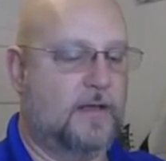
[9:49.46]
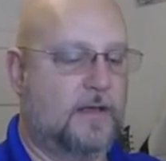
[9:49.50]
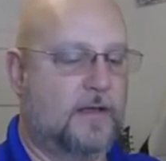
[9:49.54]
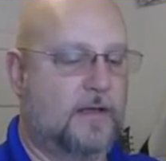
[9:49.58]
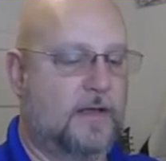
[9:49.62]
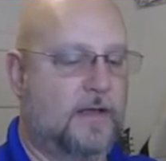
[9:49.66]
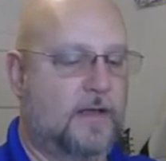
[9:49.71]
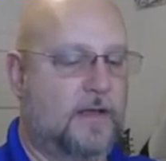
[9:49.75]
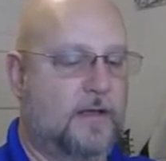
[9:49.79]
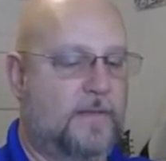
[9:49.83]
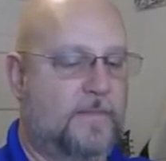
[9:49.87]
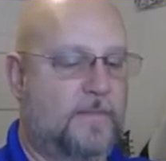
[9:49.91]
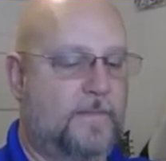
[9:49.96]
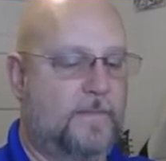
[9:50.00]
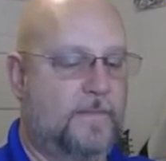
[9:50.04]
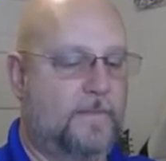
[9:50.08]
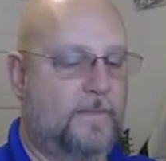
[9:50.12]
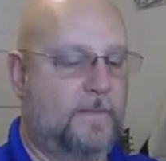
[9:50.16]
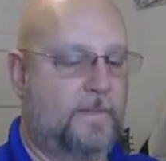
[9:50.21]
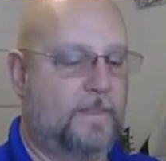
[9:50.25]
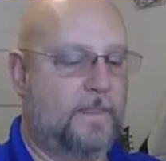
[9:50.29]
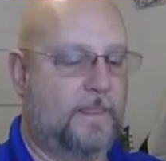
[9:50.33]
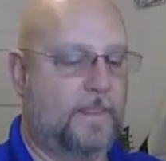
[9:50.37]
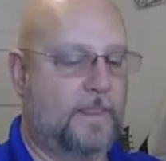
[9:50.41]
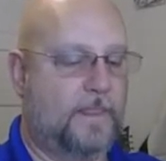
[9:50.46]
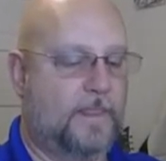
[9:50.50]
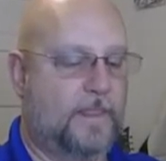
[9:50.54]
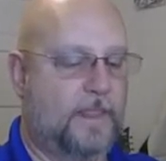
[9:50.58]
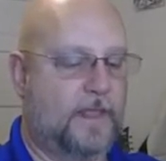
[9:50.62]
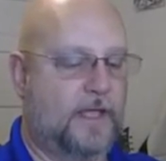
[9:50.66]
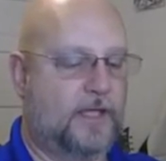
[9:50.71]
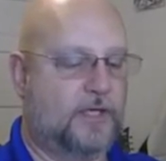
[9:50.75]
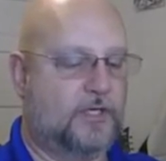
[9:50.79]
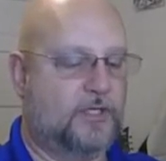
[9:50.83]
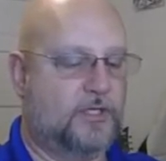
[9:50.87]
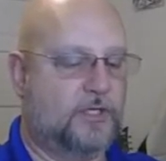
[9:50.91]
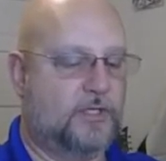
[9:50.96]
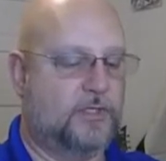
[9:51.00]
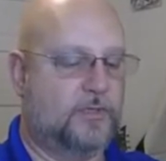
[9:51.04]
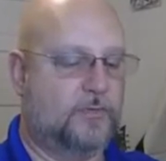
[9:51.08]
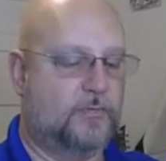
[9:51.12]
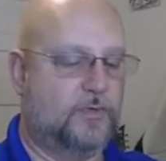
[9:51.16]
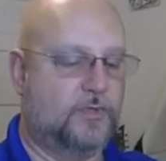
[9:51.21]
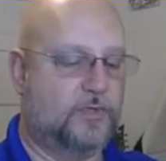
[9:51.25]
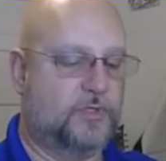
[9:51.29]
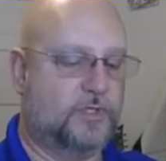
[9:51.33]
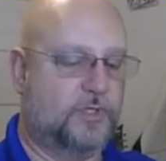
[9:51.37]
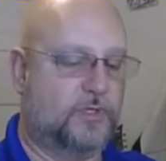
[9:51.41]
Yeah, actually it's
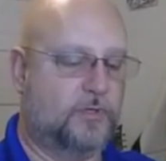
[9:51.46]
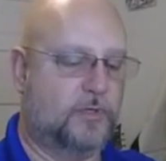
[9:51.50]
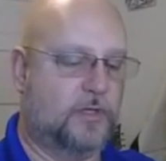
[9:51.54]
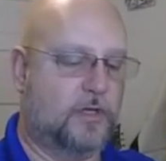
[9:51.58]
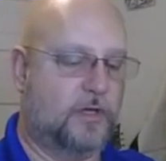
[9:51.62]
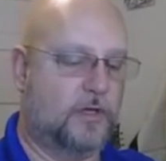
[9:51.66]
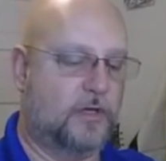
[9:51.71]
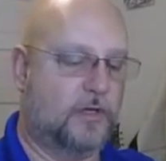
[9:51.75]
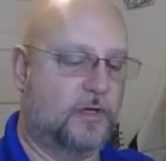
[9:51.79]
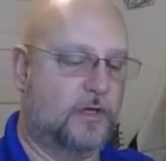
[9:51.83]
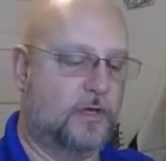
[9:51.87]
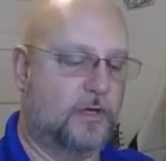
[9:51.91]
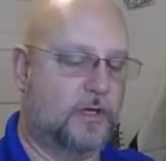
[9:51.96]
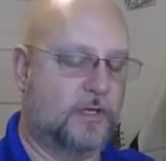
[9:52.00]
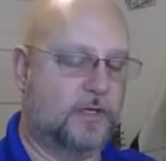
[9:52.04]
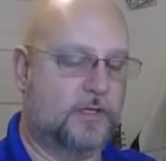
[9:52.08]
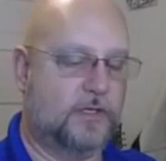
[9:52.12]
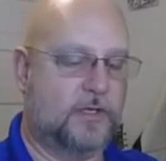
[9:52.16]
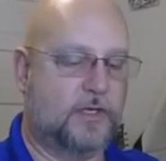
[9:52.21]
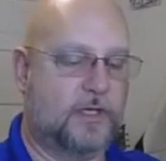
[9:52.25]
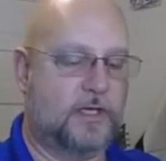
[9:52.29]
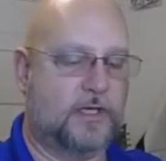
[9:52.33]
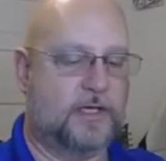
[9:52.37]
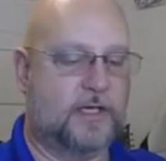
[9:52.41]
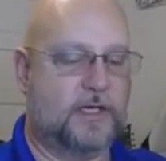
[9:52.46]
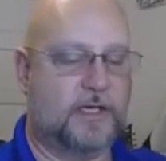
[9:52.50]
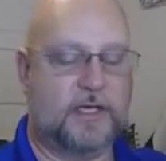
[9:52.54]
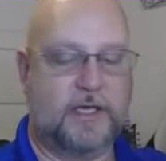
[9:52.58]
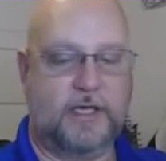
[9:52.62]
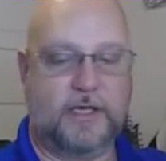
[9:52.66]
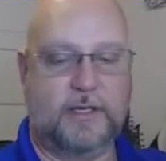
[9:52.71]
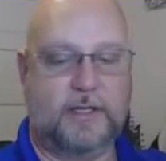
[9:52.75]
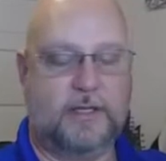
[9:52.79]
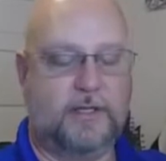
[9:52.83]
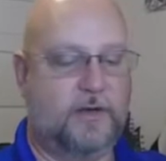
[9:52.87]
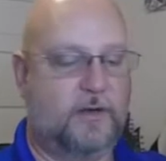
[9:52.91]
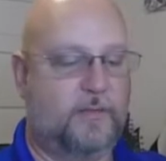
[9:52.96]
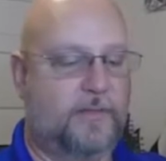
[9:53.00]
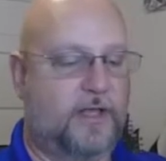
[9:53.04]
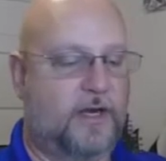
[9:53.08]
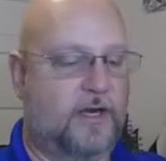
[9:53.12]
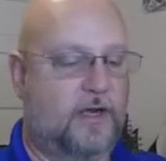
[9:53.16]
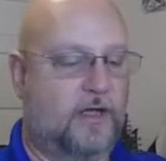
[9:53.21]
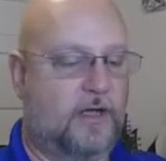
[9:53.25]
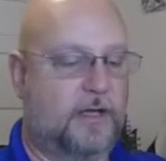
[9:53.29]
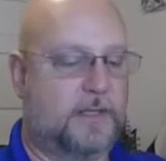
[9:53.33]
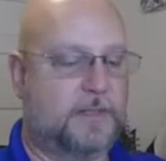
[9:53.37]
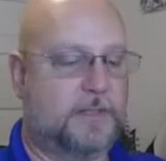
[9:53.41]
almost too long. I can cut a little bit
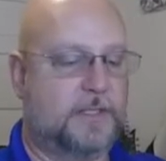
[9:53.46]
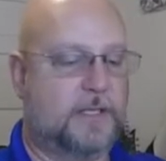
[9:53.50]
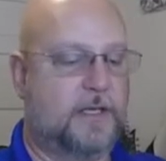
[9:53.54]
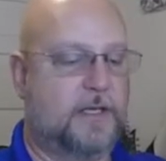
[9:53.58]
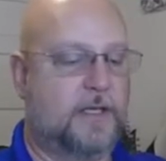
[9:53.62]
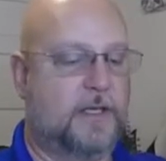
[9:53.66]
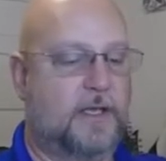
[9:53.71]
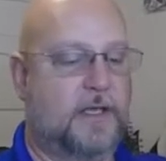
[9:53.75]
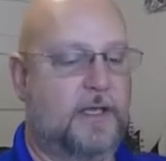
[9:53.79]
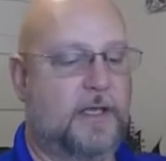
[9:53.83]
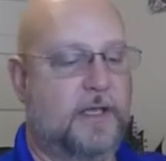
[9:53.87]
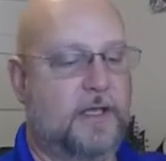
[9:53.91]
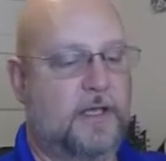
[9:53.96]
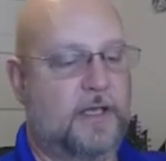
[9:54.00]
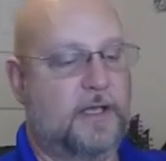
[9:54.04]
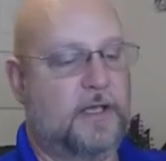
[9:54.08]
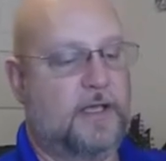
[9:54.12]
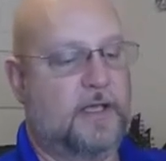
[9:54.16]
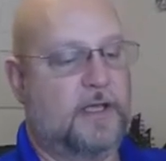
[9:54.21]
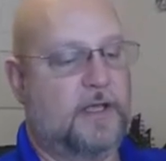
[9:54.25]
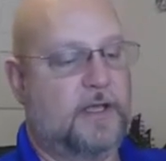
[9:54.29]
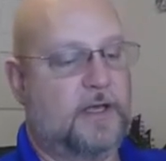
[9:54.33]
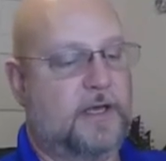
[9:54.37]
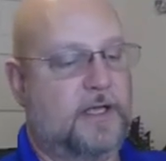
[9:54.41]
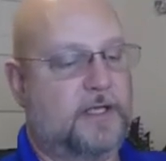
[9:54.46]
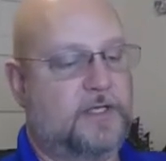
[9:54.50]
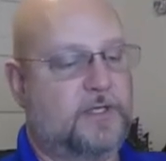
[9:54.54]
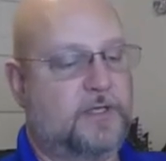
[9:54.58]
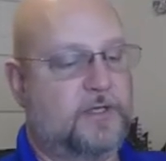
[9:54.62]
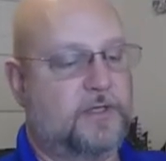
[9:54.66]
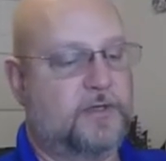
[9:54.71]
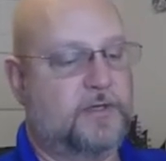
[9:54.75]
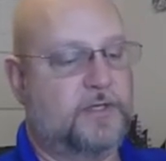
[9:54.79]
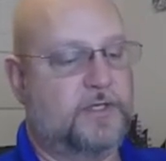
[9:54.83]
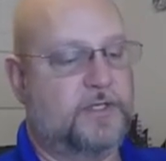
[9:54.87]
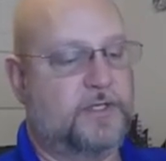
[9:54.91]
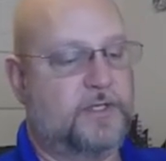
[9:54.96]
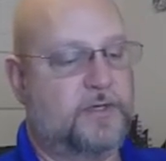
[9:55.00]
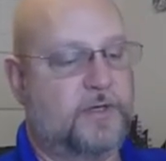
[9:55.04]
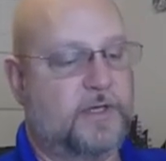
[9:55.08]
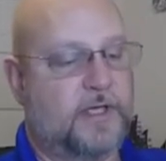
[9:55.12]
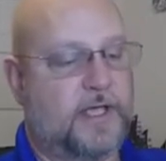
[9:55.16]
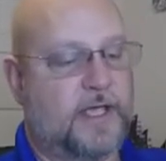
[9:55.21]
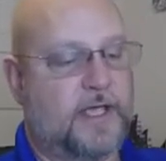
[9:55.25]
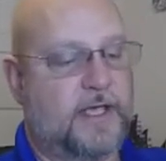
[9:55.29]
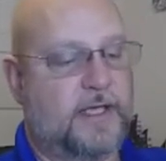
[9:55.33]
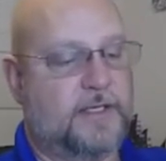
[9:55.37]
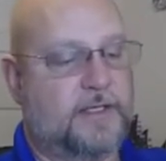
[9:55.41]
off. That's all there is to
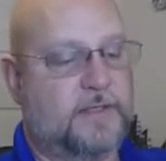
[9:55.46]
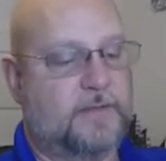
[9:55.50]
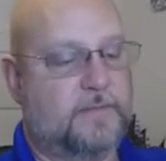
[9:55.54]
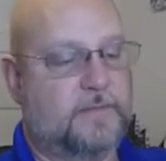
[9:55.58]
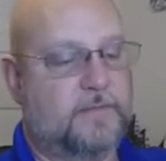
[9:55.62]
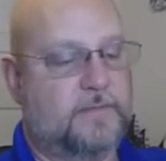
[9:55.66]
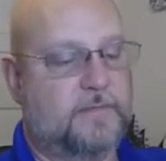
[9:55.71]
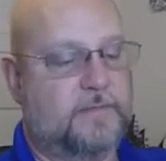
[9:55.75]
it, guys.